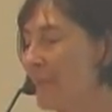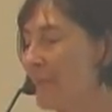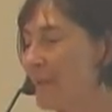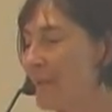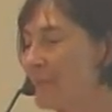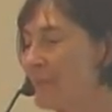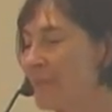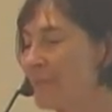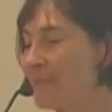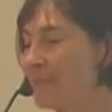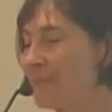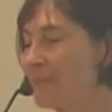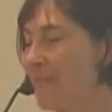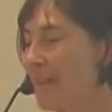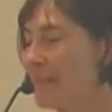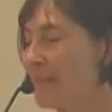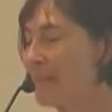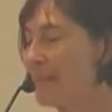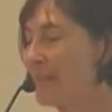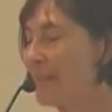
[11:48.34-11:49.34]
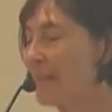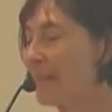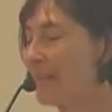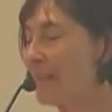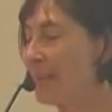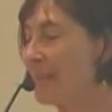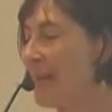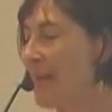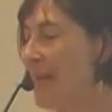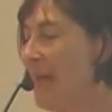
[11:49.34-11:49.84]
we felt justified in doing
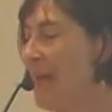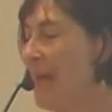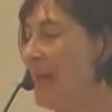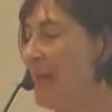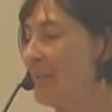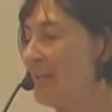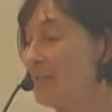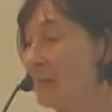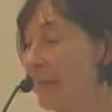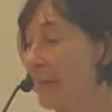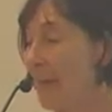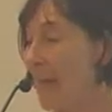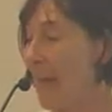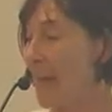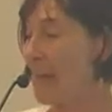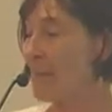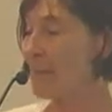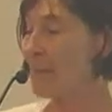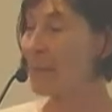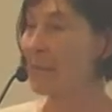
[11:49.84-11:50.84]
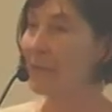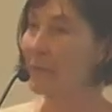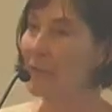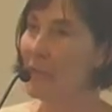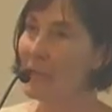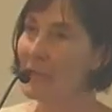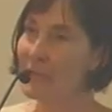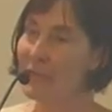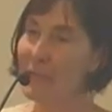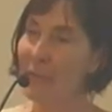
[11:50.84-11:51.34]
that. And it
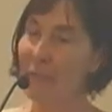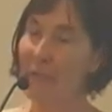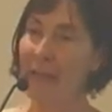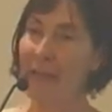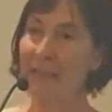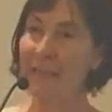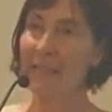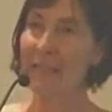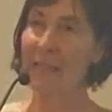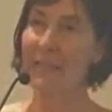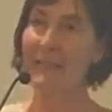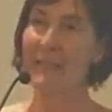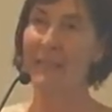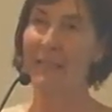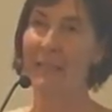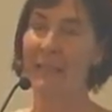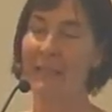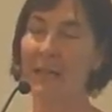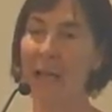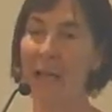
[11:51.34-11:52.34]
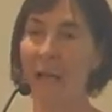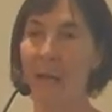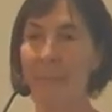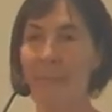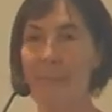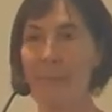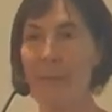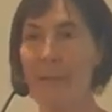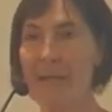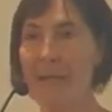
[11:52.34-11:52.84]
also aided us in
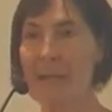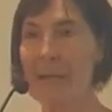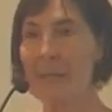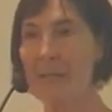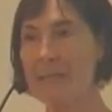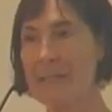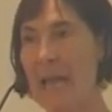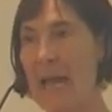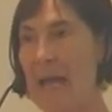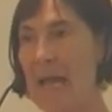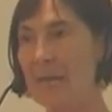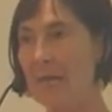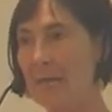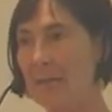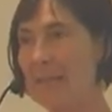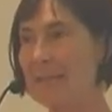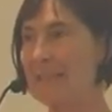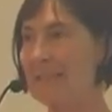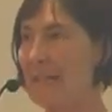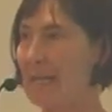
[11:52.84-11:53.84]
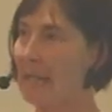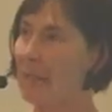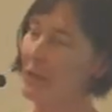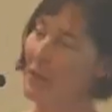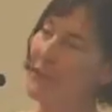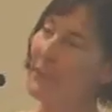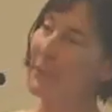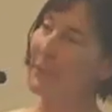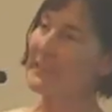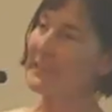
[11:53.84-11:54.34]
being able to aggregate down
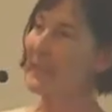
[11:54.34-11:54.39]
all the way